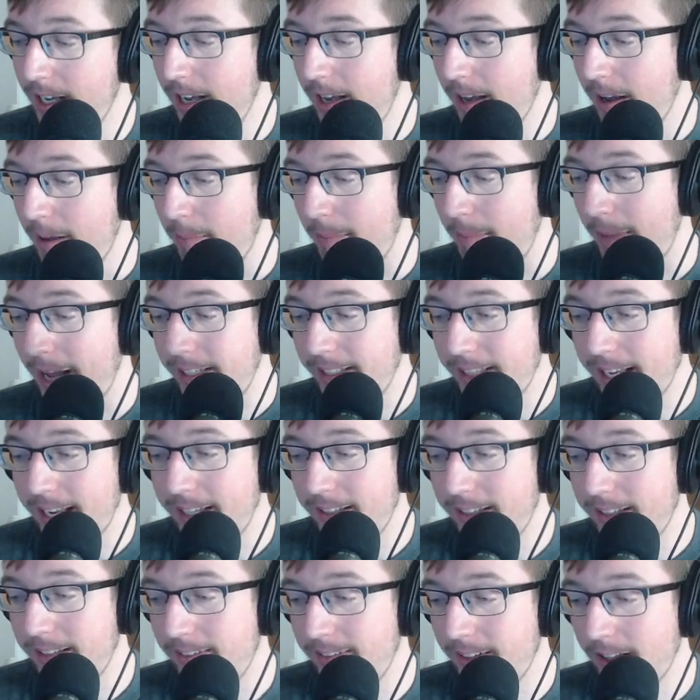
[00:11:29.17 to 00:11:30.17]
Magnetic
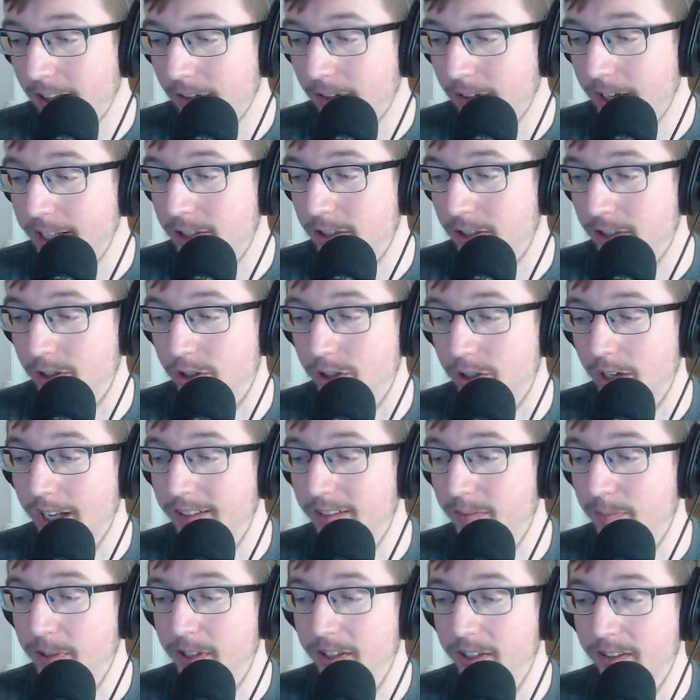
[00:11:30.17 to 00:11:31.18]
acceleration, shots
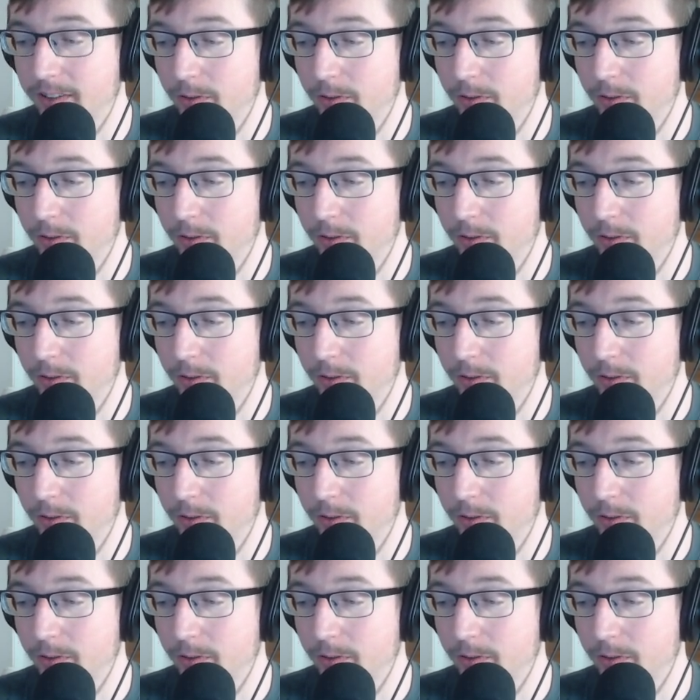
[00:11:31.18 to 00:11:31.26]
pierce through